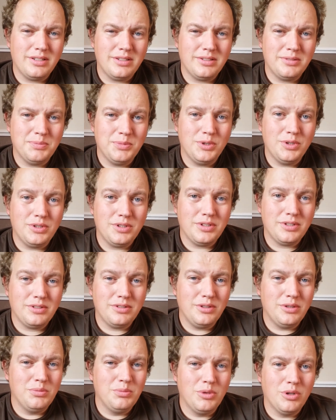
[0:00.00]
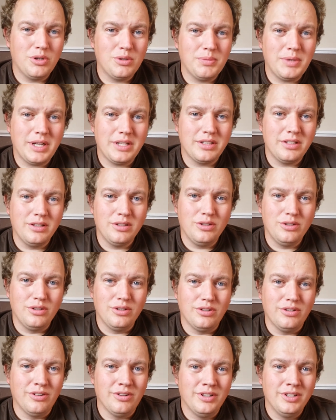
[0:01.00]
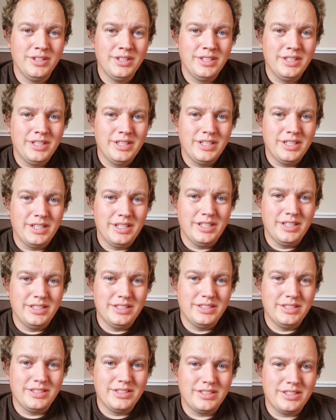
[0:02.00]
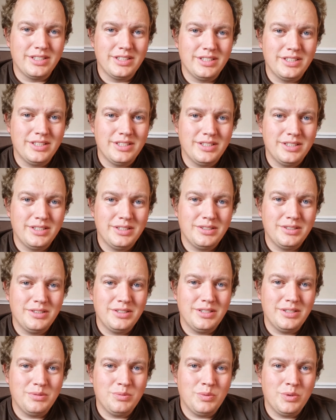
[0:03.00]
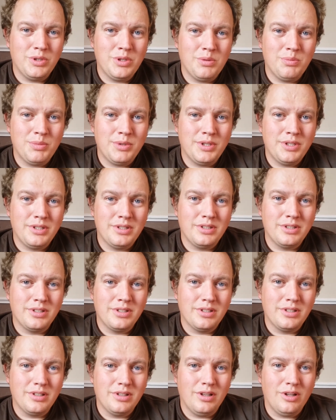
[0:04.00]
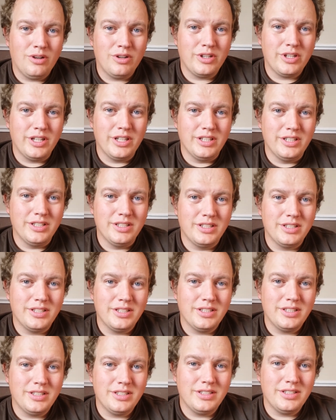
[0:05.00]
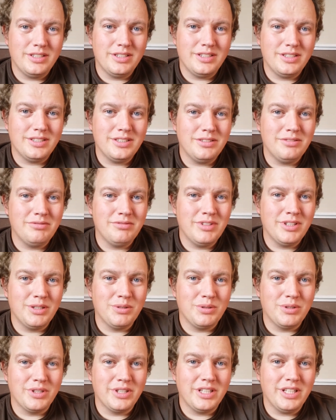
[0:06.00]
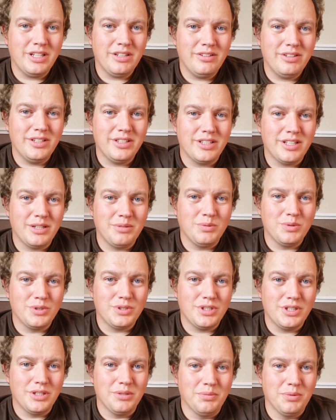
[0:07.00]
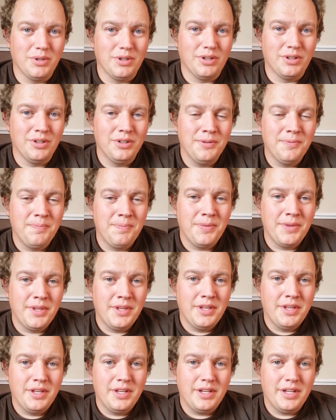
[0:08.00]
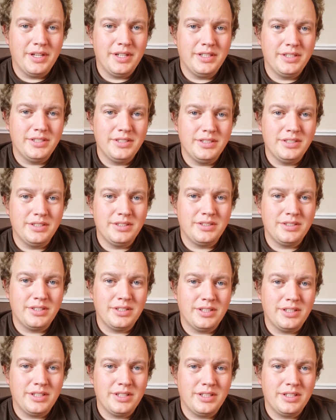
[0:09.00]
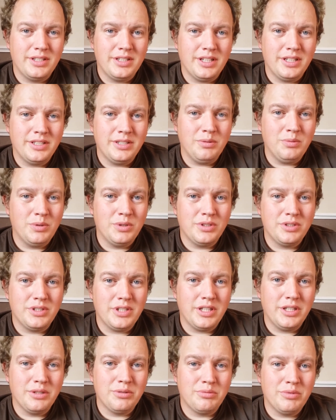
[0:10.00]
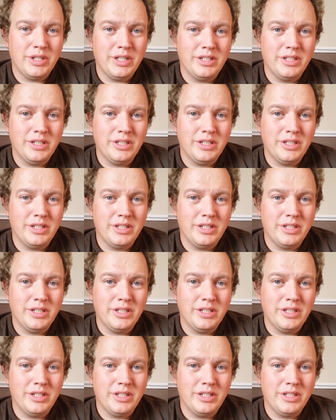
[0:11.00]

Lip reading: thought more about the law, and with it being locking, I didn't really want to carry it that much anymore, and I didn't want to take the